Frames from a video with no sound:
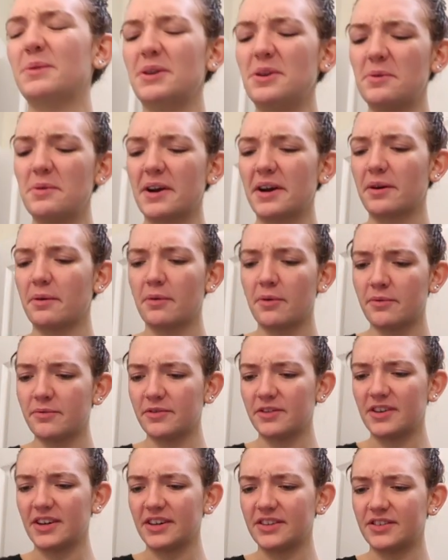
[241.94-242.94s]
When do I go home
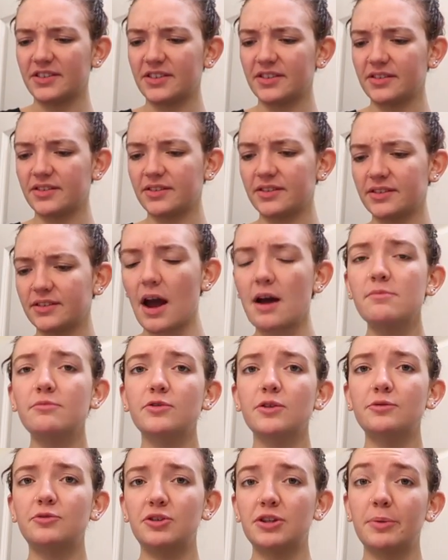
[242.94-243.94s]
for Texas? I'm
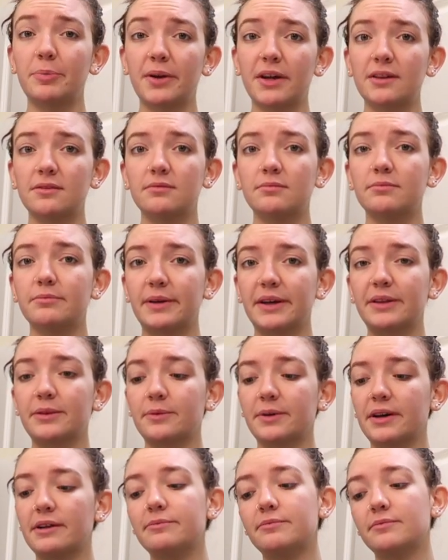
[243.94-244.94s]
road tripping, by the
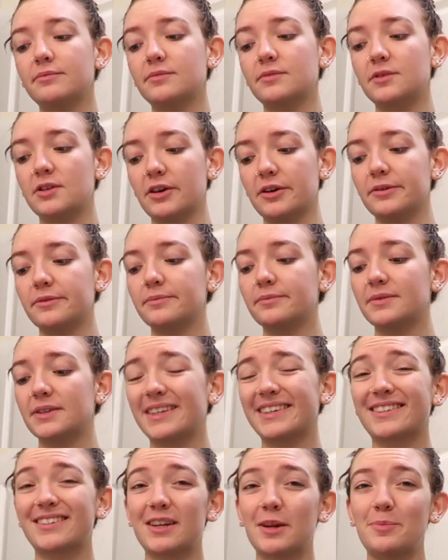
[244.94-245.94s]
way, so
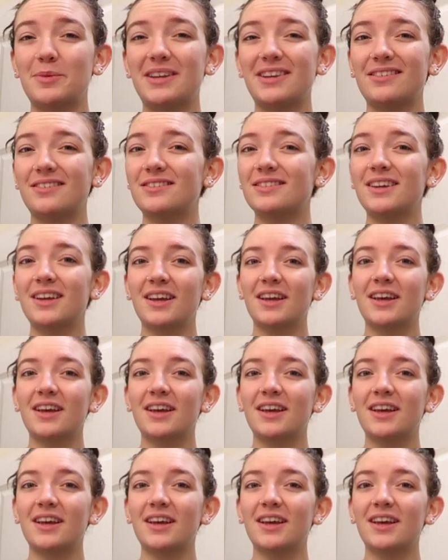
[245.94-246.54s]
that's gonna be